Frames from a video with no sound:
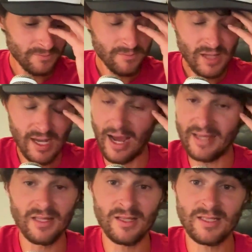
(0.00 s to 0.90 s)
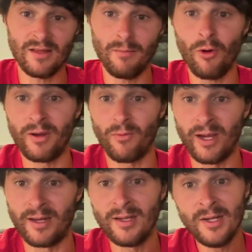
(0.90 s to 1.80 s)
and I did this in the moment
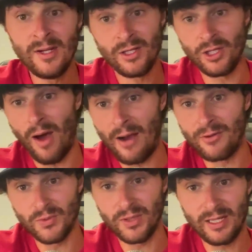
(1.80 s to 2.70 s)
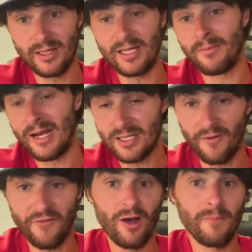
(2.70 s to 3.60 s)
when, I was really cleaning
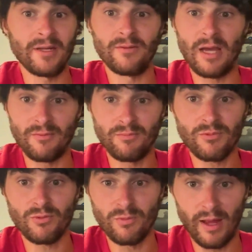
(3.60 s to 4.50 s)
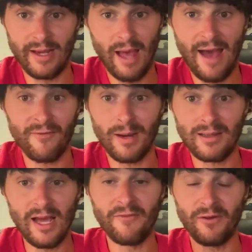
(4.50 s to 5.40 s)
myself up and like having my
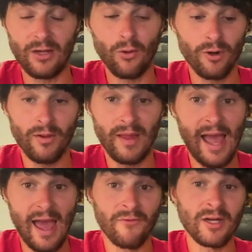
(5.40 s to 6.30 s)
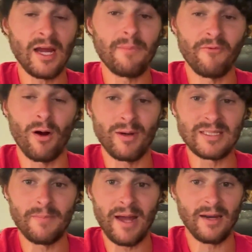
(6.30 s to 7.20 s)
life like in order, like every night before I went
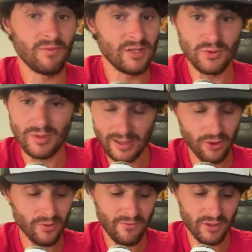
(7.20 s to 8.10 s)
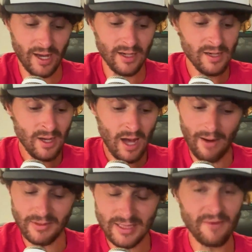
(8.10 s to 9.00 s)
to bed, this was literally every night,
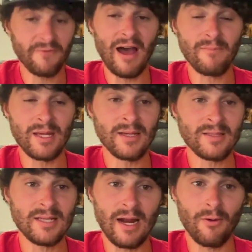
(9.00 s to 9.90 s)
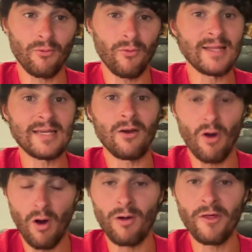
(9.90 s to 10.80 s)
I would take 5 minutes and I would write down
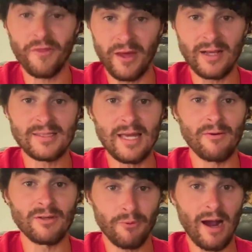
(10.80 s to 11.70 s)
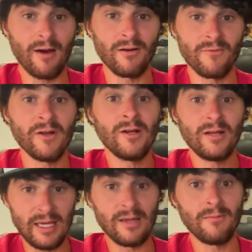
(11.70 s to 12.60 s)
all the things that I was proud of
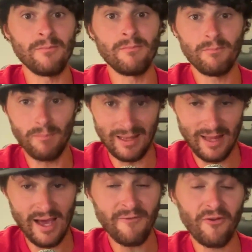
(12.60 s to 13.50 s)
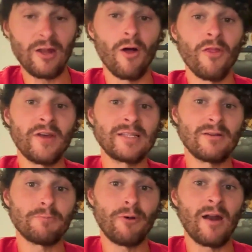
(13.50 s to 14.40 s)
in my life and all the things I
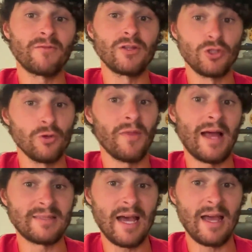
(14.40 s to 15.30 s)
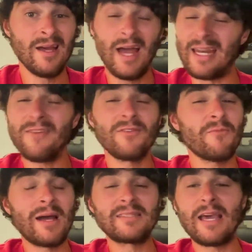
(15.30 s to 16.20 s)
was proud of to do on that day. And even if
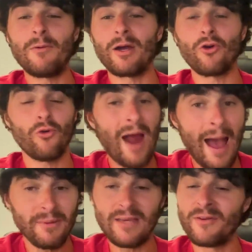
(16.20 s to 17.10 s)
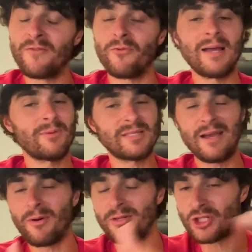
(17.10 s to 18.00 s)
my day went crap, even if my day
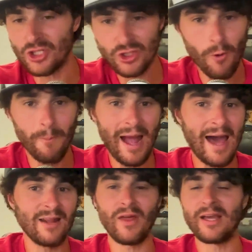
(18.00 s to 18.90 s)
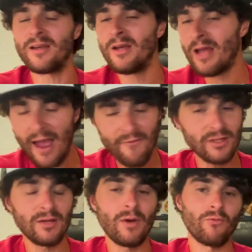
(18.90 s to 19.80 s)
went just so bad and like
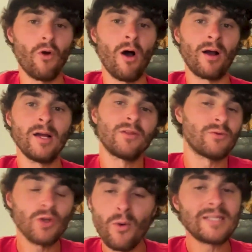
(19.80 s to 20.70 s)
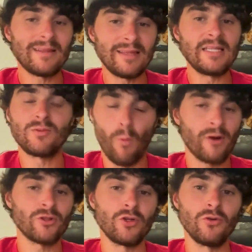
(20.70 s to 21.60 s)
everything went wrong, there was always at least 1
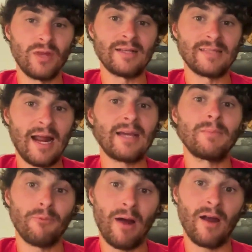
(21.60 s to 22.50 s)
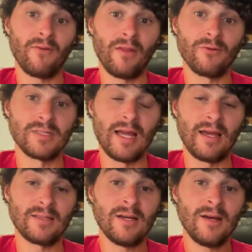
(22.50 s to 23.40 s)
or 2 things that I could be proud of on those
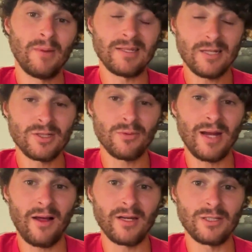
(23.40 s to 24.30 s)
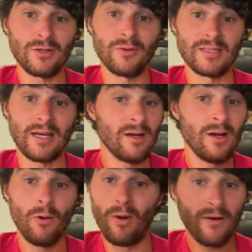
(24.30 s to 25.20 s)
days. Because here's the reality too. It's like
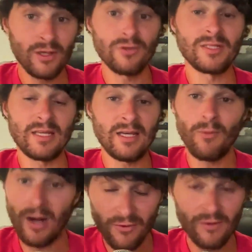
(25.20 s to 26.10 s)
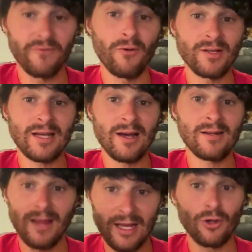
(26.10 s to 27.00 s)
whatever you see, whatever you focus
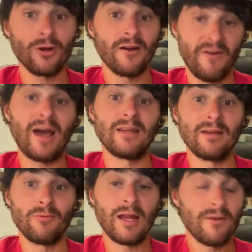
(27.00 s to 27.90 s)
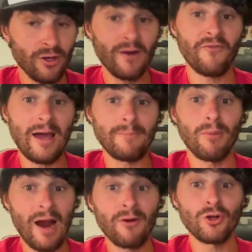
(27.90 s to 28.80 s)
on, like you're going to find it, right? If you're going to find
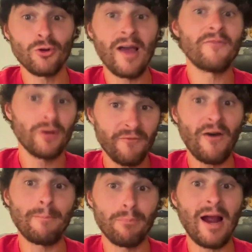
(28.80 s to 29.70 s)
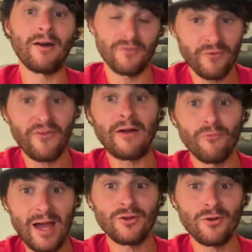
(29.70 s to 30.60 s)
brown in your life, you're going to find brown. If you're going to find
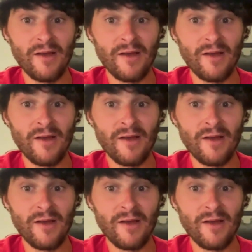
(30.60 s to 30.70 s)
red in your life, you're